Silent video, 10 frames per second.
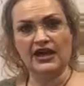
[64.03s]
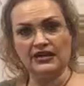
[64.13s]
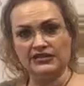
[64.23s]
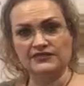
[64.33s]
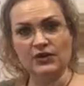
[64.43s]

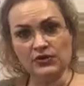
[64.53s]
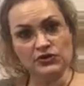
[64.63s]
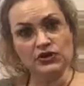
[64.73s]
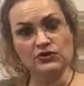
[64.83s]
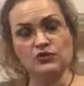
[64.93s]
x, fold
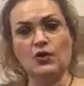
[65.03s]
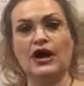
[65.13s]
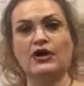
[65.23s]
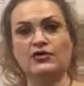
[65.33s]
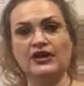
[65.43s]
along the
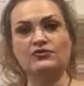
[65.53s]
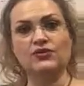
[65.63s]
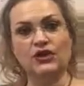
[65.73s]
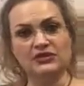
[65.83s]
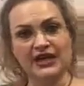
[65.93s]
y, or they
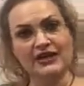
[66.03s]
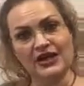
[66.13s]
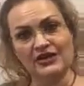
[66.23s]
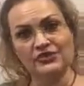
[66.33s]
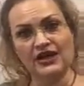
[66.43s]
rotate
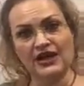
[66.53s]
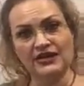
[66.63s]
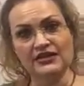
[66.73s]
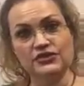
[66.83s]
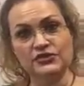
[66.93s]

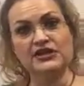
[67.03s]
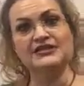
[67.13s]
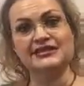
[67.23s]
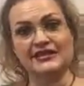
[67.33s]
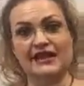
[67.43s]
180
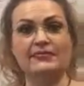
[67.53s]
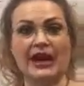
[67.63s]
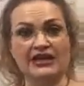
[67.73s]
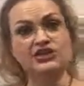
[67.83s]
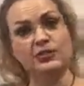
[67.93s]
degrees and they
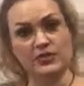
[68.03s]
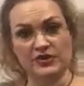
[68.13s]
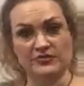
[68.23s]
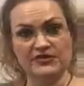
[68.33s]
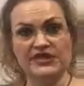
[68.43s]
match up
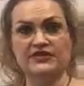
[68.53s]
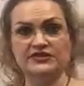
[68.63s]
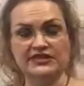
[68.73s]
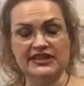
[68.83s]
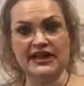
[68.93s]
with
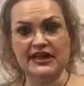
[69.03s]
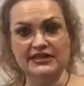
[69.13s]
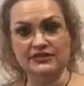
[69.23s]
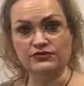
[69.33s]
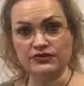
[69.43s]
themselves is the
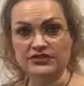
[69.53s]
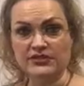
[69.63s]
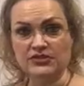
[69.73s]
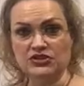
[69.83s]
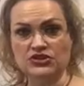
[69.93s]
idea for
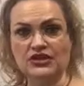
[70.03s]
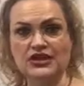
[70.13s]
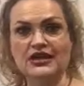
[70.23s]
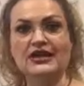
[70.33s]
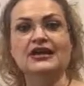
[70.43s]
symmetry.
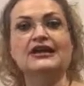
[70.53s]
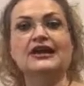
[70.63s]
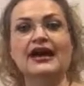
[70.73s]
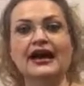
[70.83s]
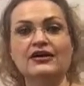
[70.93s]

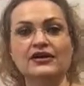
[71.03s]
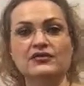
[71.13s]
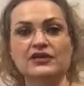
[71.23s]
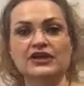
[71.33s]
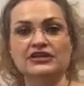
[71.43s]
How
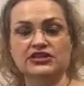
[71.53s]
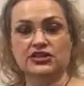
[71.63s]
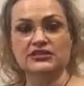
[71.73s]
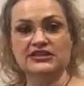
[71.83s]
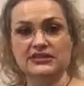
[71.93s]
can we
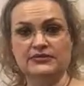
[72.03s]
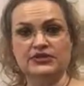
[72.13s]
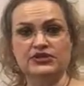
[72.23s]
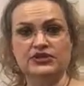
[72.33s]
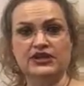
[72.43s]
determine
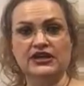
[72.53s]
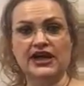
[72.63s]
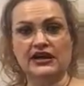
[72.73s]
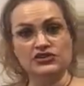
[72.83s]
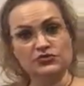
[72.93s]
symmetry
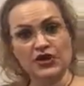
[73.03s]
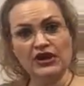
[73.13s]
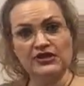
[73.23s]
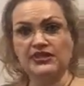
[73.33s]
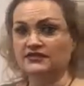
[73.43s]

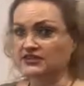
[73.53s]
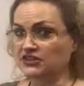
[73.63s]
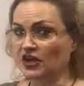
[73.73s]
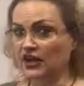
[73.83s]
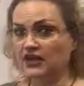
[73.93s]
algebraically if it's
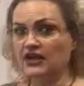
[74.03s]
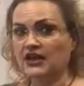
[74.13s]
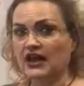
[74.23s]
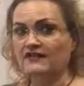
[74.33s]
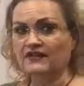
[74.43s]
not
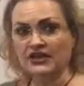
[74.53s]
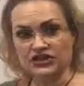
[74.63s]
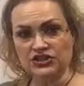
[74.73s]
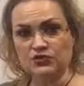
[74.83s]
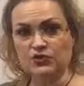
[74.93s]
a
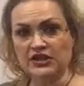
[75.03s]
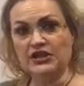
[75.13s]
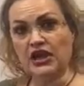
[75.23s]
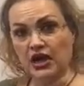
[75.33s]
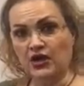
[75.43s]
function we
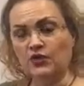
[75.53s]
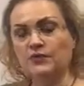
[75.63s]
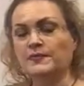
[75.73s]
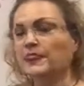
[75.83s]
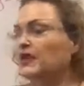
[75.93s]
know?
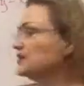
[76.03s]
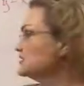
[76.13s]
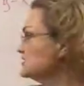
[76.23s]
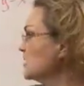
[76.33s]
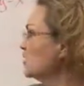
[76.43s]

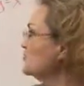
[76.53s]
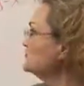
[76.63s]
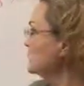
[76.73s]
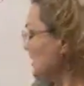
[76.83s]
So